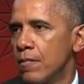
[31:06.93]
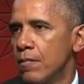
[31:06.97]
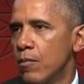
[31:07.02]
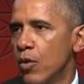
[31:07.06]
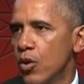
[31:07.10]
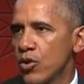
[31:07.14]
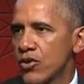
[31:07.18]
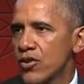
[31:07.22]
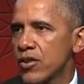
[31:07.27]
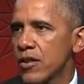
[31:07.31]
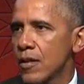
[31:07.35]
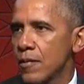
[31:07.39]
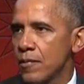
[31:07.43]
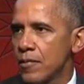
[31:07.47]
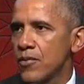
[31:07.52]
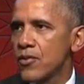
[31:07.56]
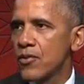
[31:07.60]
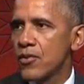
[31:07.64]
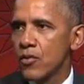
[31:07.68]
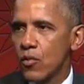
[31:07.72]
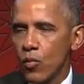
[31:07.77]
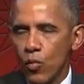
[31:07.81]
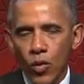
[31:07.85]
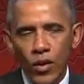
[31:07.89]

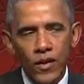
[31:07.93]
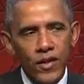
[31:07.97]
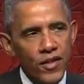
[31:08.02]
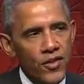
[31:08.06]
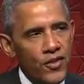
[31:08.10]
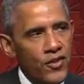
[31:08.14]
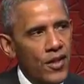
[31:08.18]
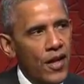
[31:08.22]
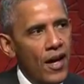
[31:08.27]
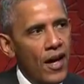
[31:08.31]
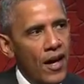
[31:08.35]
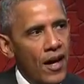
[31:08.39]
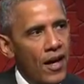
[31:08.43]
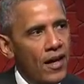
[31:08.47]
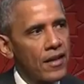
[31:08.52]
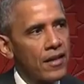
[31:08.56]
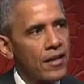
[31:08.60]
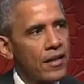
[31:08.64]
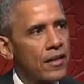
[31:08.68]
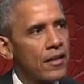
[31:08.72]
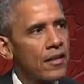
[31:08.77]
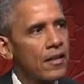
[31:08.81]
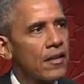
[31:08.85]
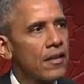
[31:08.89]
Muslims will decide
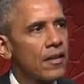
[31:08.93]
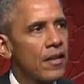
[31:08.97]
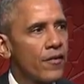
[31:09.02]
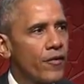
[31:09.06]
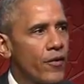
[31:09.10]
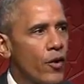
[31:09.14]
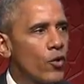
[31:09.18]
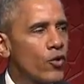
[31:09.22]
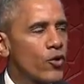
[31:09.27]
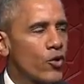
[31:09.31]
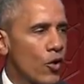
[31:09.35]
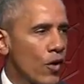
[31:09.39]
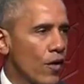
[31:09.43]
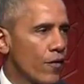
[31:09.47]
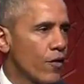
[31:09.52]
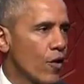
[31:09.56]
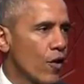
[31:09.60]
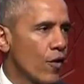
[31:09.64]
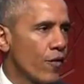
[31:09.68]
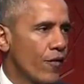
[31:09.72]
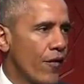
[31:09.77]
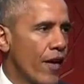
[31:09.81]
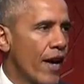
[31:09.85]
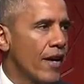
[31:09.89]
the future of
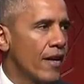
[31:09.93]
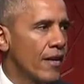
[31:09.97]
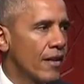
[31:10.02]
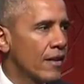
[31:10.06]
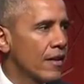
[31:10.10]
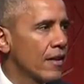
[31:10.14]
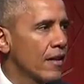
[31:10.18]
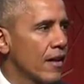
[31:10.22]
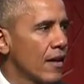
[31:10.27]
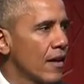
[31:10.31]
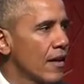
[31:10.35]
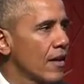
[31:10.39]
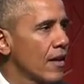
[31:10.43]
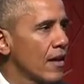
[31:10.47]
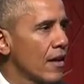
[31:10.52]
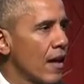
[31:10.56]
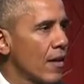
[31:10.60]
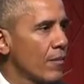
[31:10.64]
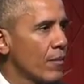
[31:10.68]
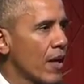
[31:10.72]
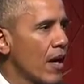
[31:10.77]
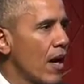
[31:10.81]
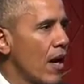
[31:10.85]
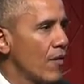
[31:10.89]
your faith, and
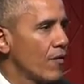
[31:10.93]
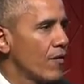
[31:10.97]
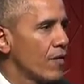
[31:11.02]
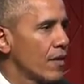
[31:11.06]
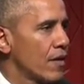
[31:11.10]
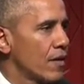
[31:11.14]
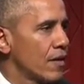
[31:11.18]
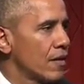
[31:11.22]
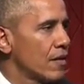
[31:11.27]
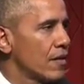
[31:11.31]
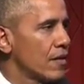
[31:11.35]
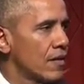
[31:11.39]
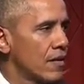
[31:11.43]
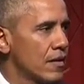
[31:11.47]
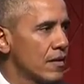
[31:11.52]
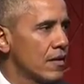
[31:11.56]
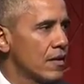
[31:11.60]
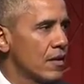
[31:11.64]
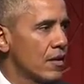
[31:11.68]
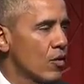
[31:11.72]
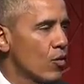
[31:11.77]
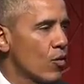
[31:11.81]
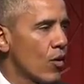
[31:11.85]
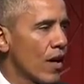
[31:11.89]
I'm confident
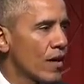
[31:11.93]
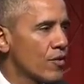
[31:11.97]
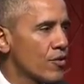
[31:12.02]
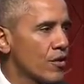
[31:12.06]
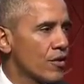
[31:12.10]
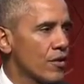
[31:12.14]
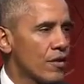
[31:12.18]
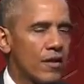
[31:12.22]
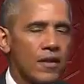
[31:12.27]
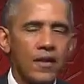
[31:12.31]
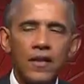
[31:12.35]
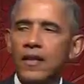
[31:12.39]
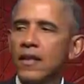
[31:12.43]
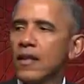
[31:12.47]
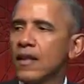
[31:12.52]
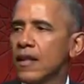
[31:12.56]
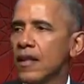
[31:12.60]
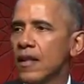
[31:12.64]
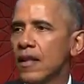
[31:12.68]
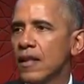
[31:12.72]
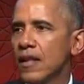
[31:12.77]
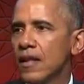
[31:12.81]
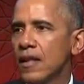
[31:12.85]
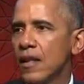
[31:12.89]
in the direction
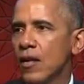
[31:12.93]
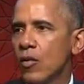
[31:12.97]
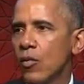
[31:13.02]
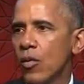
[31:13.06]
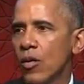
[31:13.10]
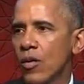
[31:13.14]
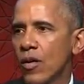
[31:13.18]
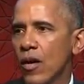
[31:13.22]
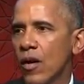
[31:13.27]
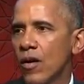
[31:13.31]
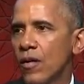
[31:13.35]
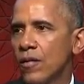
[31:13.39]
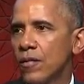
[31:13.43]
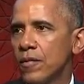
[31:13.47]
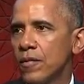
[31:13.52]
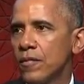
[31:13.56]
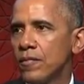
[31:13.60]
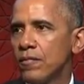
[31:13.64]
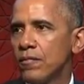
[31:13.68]
that it will go.